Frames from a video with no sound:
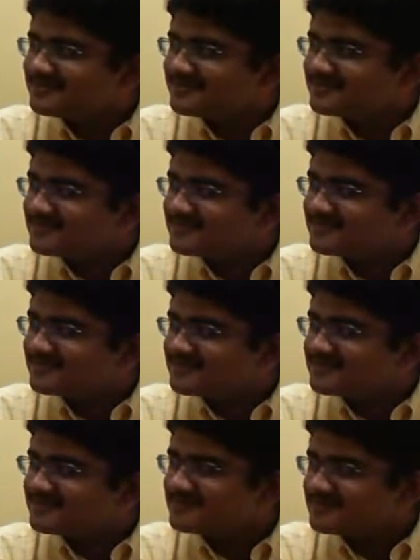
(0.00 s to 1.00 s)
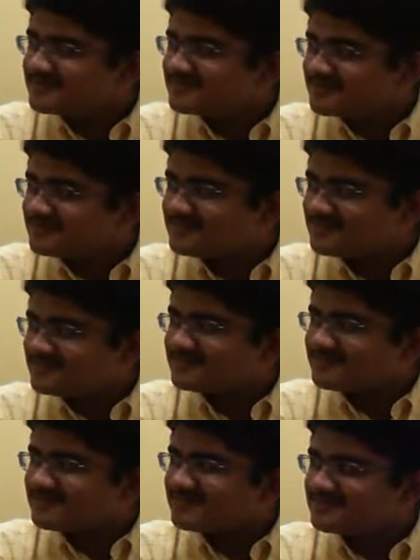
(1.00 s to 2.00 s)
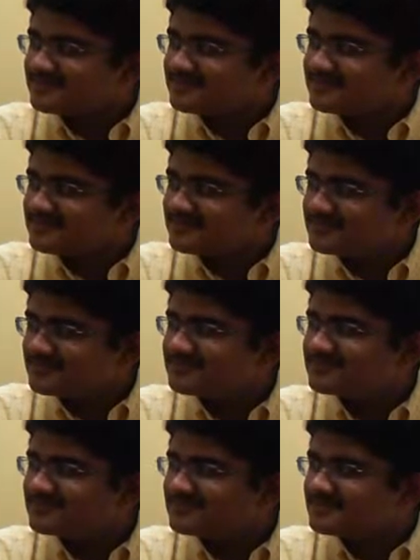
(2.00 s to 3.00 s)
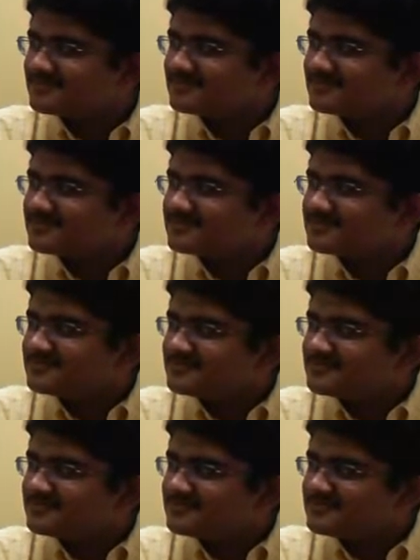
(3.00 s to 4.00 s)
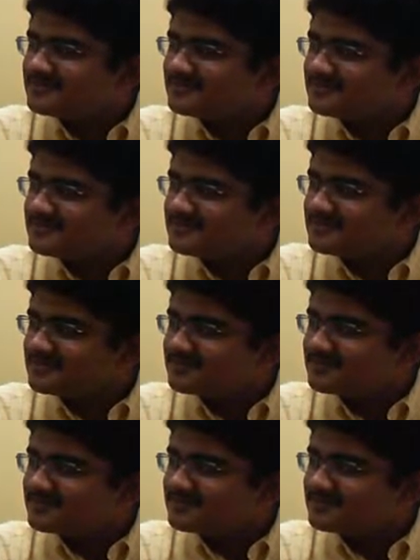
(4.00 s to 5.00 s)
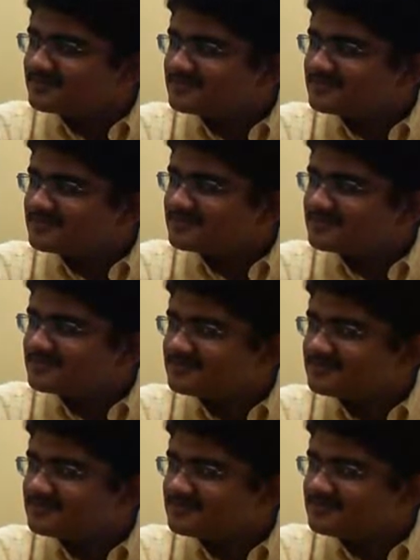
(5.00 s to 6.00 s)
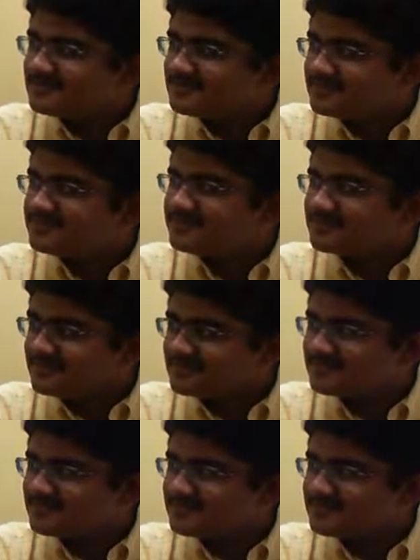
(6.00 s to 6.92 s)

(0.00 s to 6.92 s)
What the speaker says: (not speaking)